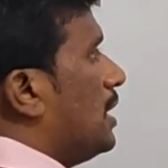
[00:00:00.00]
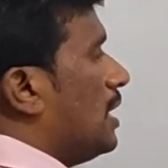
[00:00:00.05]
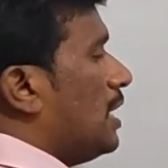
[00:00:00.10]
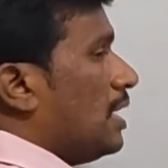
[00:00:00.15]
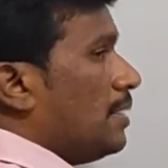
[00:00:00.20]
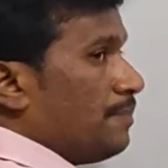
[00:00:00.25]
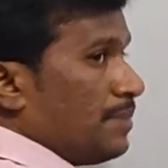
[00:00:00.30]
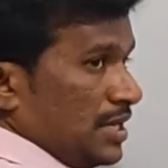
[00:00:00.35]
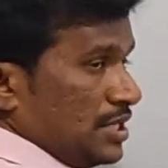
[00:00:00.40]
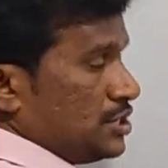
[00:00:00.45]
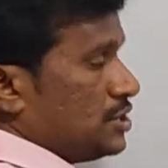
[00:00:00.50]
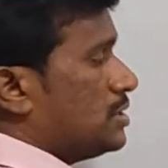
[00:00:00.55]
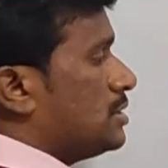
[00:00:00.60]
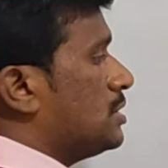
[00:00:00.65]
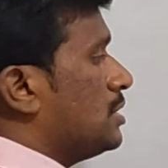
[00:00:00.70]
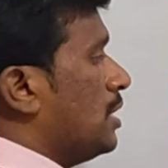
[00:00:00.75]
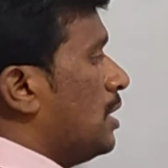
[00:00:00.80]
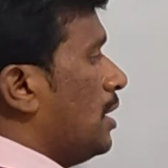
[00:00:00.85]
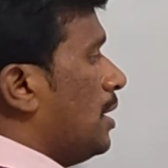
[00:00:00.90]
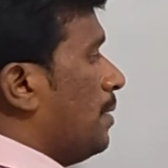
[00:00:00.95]
A
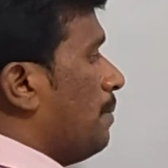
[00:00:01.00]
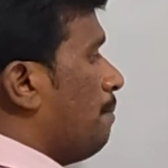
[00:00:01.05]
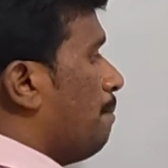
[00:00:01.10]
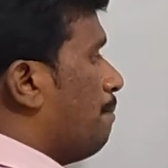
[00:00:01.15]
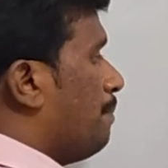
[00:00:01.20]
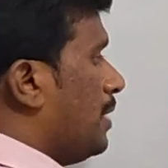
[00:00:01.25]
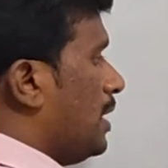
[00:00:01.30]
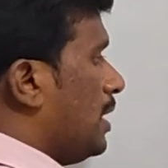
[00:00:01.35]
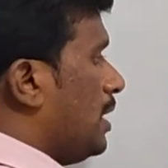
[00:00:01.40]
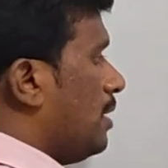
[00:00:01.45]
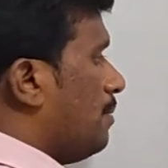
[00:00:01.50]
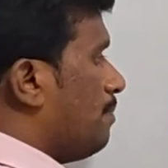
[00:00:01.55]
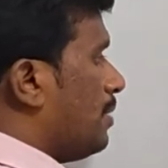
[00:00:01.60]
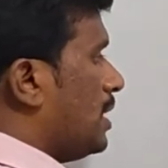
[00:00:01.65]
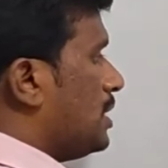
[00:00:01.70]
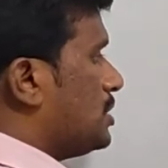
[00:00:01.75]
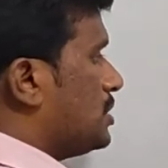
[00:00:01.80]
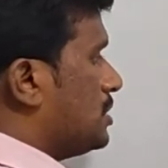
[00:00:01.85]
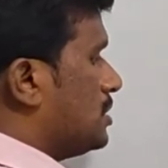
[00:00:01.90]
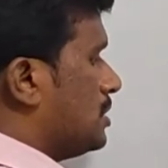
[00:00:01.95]
brush, B
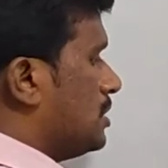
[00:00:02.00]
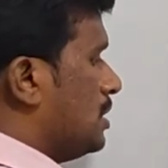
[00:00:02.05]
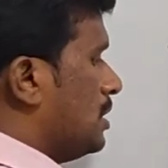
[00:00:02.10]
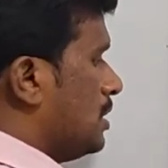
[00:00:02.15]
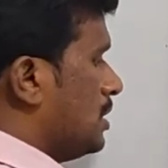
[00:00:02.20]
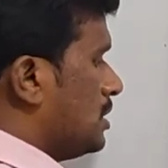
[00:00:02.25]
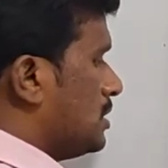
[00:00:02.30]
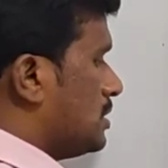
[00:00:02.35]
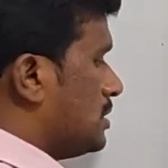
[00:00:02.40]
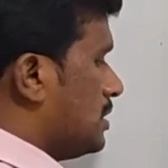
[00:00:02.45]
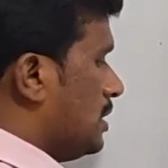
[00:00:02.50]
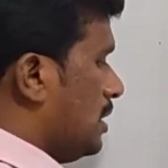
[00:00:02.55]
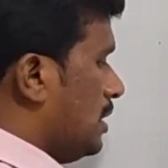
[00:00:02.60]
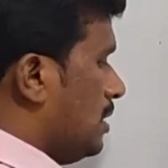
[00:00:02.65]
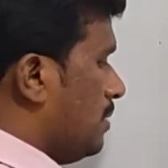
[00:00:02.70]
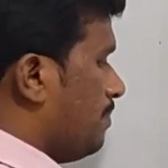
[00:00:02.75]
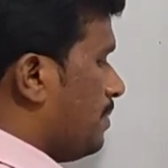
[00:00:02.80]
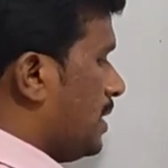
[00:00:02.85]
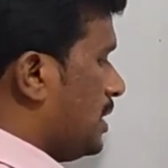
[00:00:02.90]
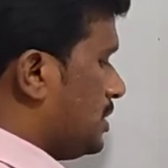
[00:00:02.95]
brush,
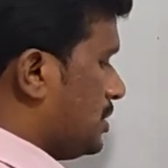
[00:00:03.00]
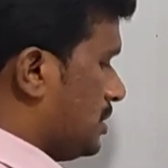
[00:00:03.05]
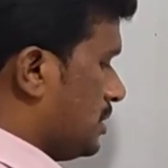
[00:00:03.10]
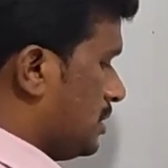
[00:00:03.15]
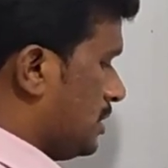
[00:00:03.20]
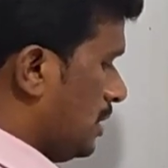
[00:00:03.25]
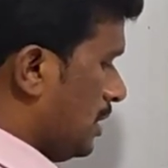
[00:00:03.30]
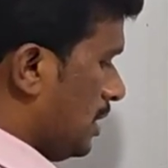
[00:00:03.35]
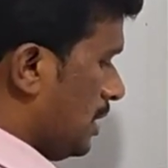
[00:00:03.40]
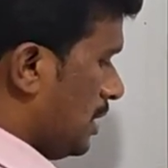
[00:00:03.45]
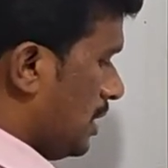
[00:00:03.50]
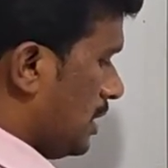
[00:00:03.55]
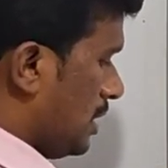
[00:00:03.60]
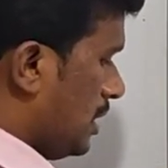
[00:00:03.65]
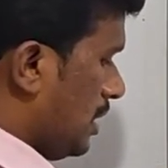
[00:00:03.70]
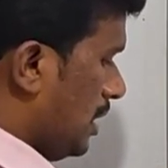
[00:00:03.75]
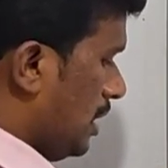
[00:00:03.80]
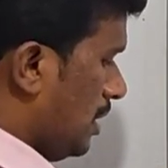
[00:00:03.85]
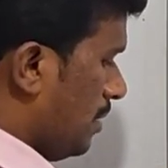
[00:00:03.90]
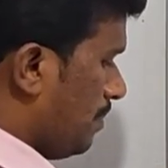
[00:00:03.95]
C brush,
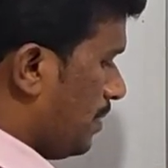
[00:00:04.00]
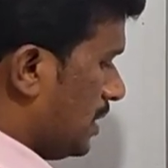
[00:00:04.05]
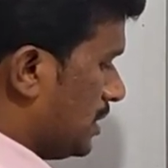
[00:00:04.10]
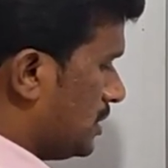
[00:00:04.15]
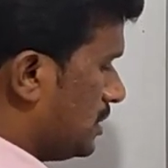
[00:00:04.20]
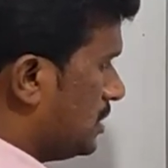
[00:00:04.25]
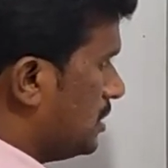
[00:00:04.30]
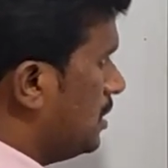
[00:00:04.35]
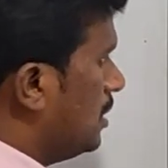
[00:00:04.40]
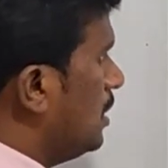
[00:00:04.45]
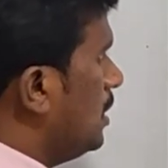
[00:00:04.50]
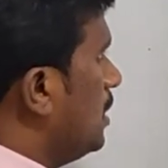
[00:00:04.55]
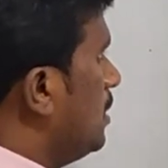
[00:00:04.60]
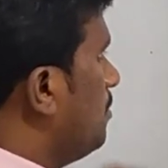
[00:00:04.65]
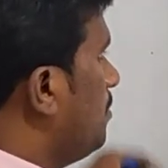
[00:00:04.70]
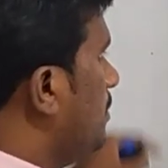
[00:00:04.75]
D brush.